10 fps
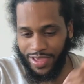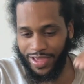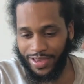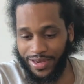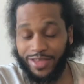
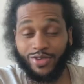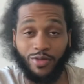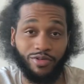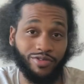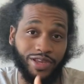and these
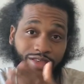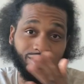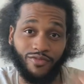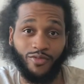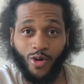going to be released
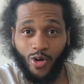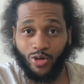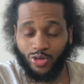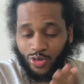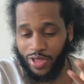in
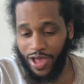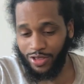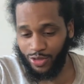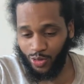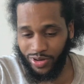fall
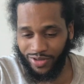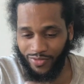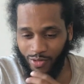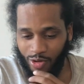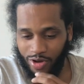
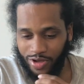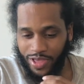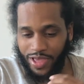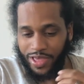2024.